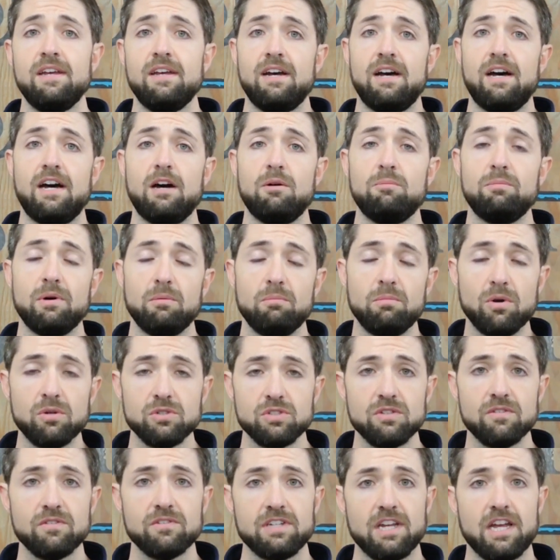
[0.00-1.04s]
But most
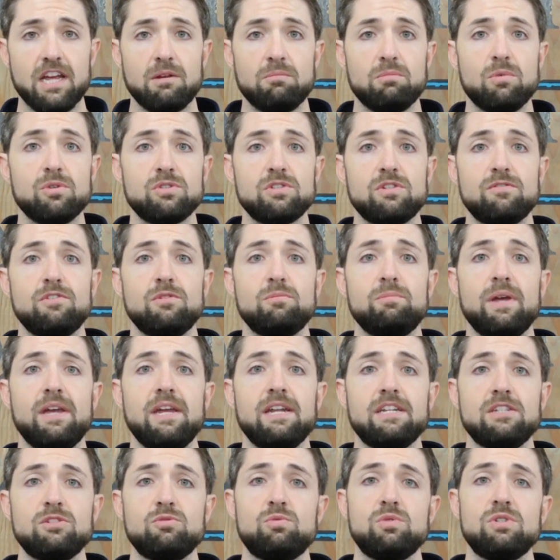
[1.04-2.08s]
of the time, most of the pain
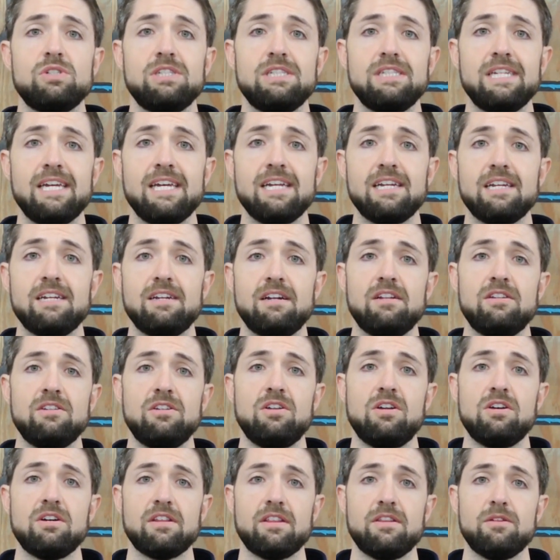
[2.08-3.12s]
is related
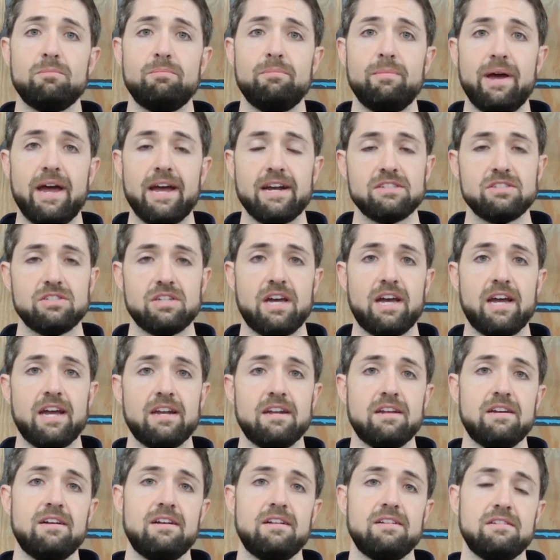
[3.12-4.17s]
along the backside,
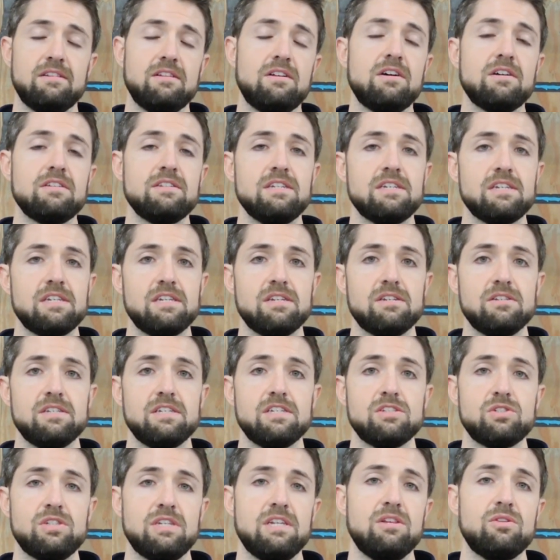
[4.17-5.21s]
along the
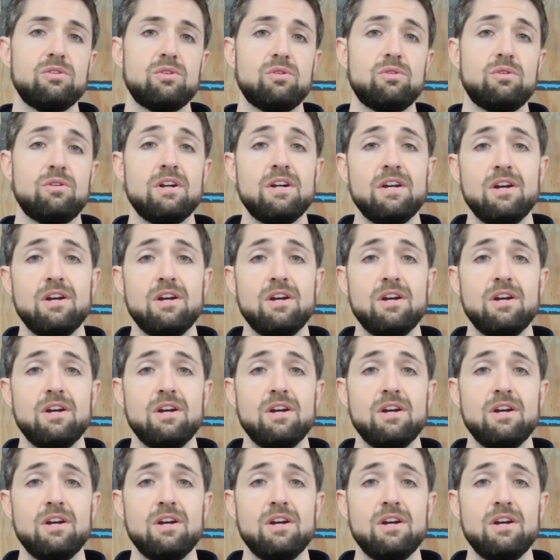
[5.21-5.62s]
Achilles, either